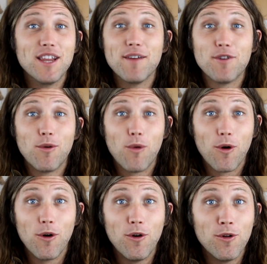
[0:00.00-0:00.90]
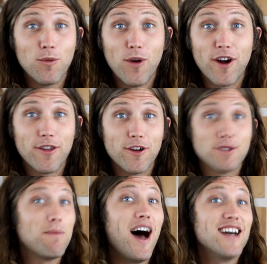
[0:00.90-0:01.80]
We live in a world where
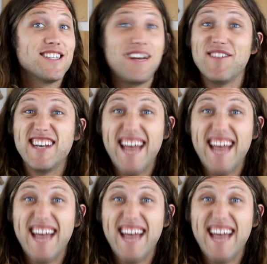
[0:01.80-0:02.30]
there's positive and